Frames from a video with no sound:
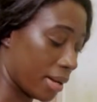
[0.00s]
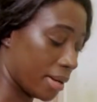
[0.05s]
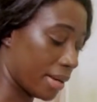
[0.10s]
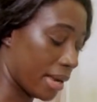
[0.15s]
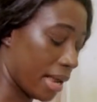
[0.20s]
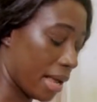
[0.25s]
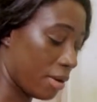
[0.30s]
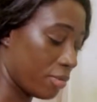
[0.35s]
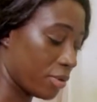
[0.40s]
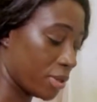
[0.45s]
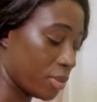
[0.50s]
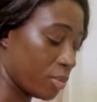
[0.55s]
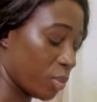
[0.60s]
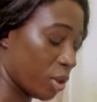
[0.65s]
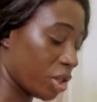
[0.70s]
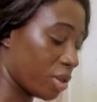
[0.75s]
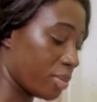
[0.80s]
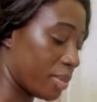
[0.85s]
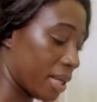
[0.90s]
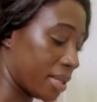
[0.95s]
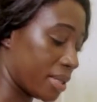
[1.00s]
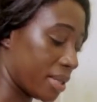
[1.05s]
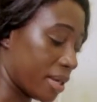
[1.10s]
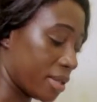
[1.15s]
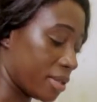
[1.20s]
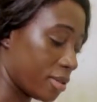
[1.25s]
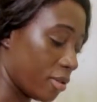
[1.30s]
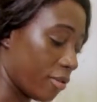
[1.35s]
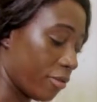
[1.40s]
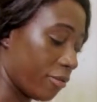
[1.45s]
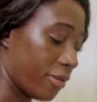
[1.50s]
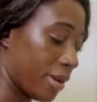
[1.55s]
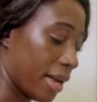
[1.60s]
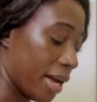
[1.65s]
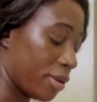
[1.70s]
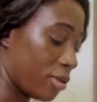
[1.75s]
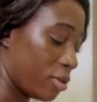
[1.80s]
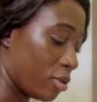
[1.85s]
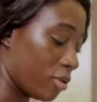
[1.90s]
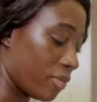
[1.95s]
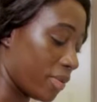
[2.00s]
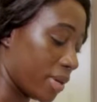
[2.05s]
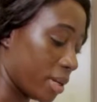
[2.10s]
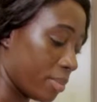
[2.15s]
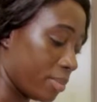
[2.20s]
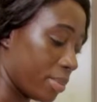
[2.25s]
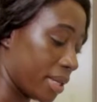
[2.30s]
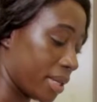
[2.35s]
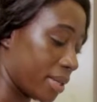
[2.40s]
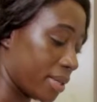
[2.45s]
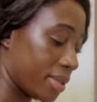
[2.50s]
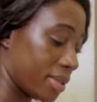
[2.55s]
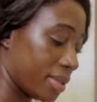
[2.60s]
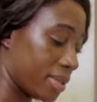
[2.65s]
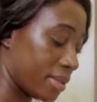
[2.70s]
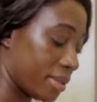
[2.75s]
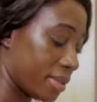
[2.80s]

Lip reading: Now it's much better, it's not flying all over the place.